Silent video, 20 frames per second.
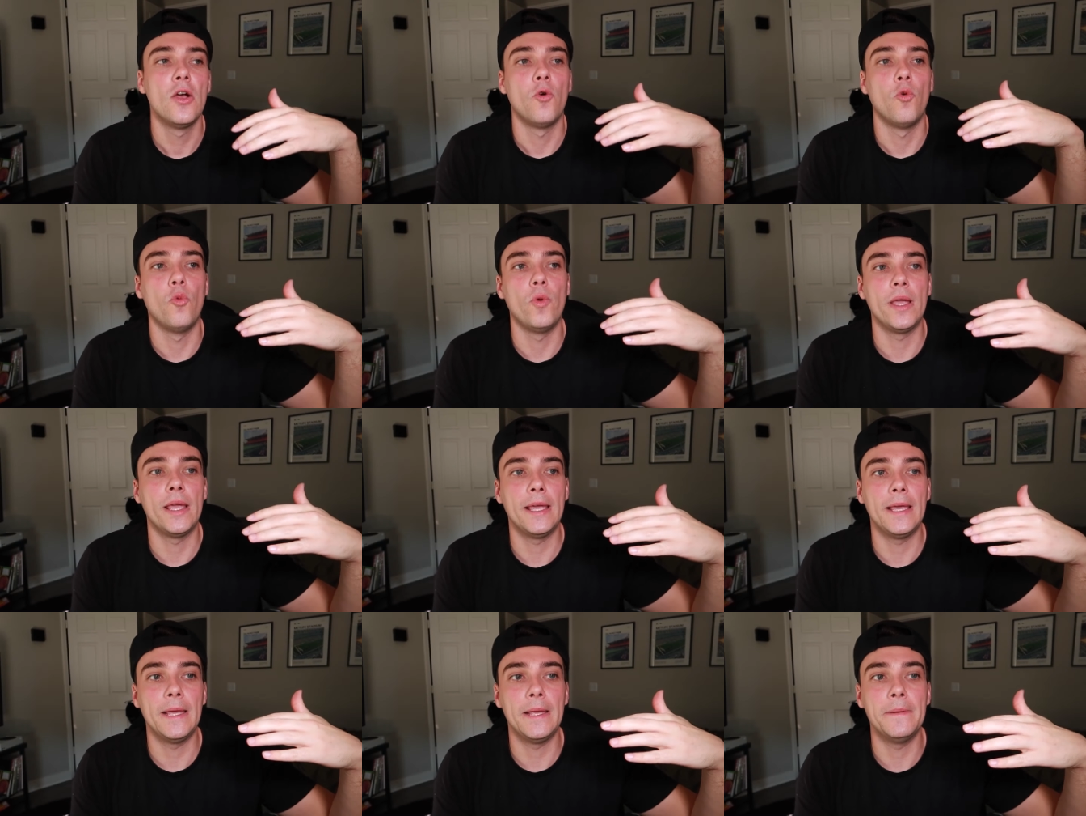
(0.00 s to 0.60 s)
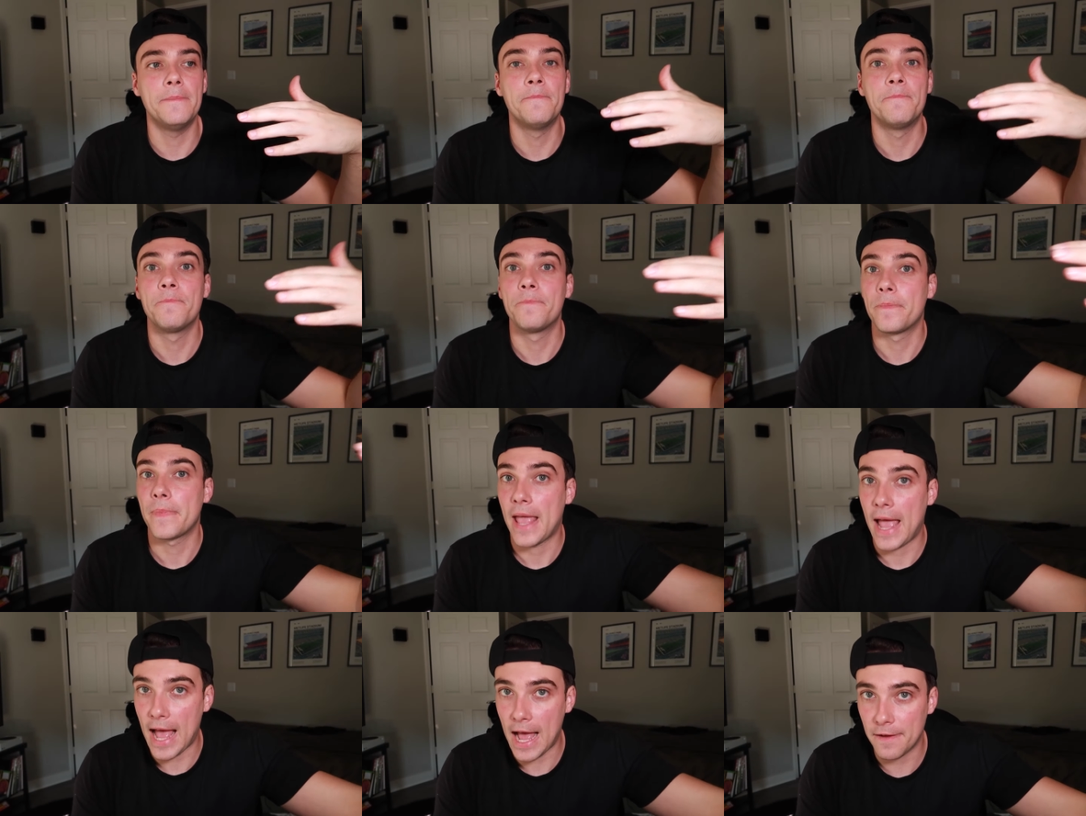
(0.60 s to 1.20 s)
we
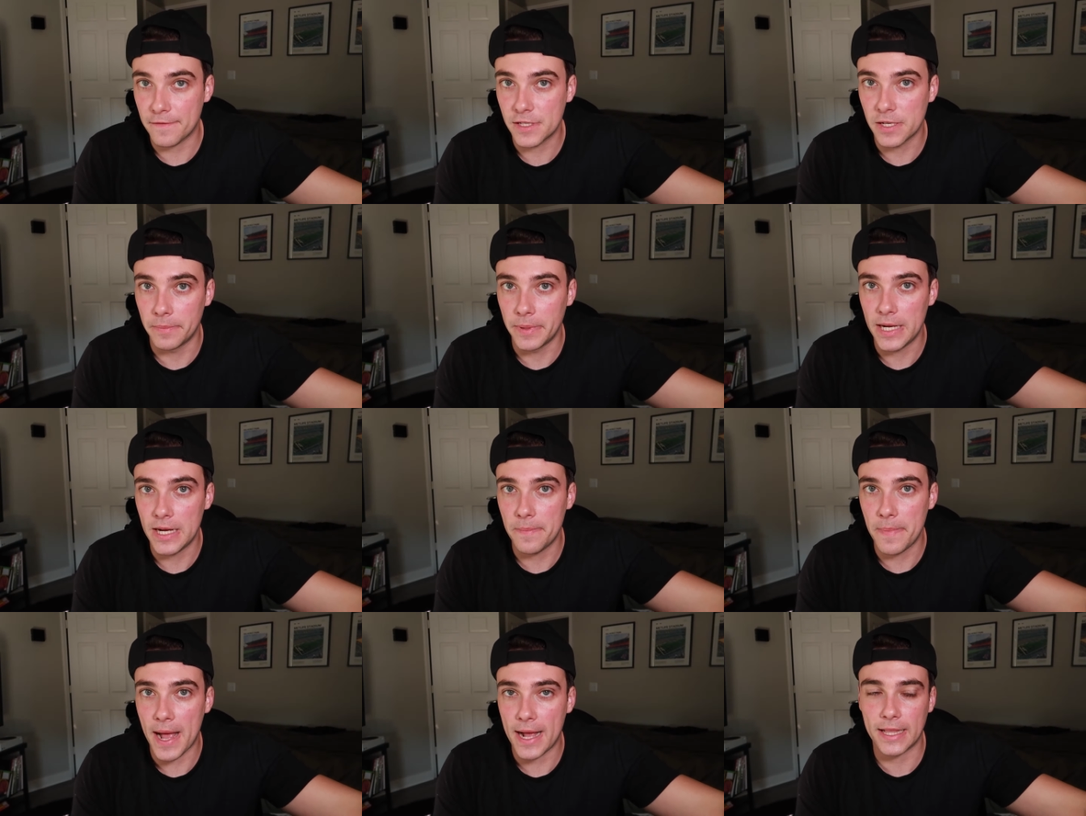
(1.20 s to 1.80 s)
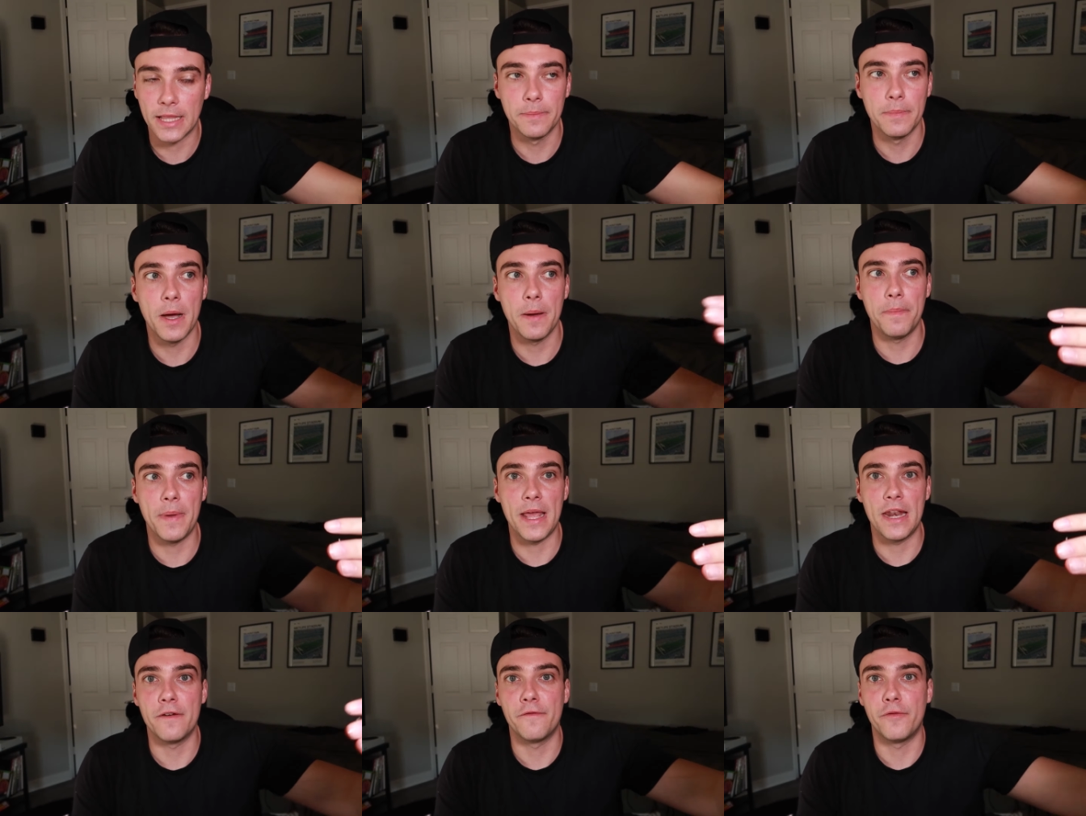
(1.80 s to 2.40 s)
have somebody to back them
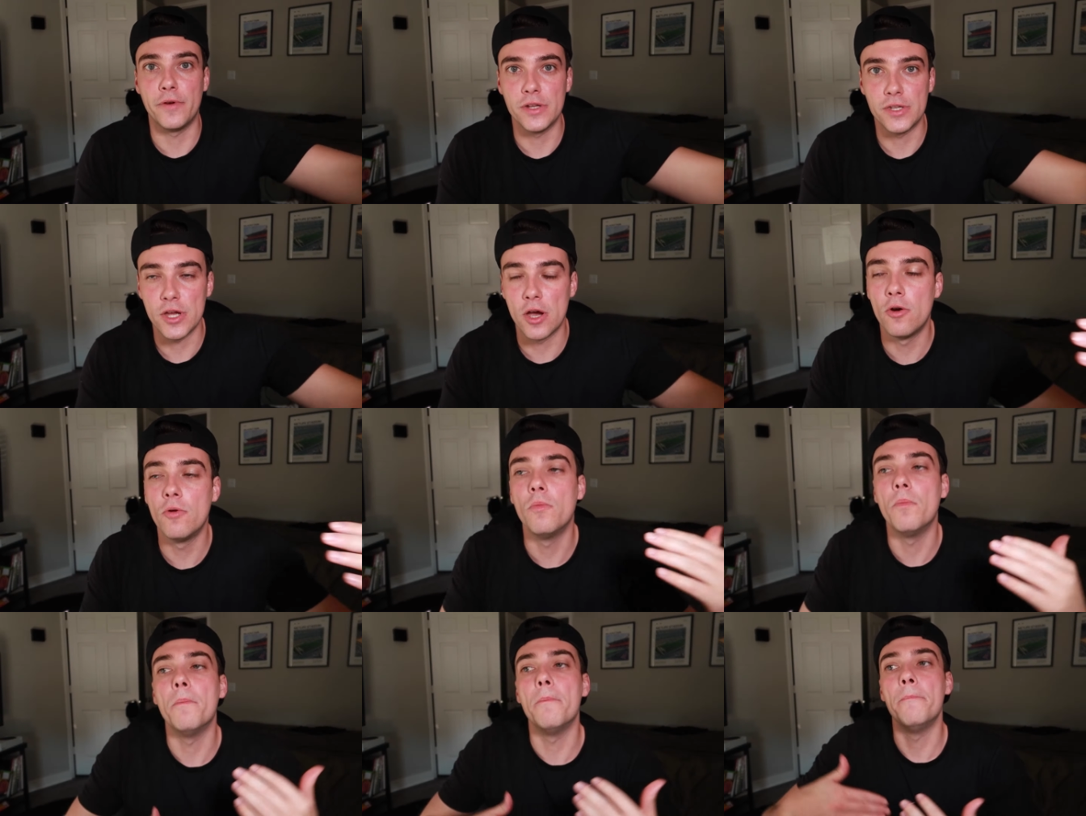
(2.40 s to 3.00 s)
up and if we don't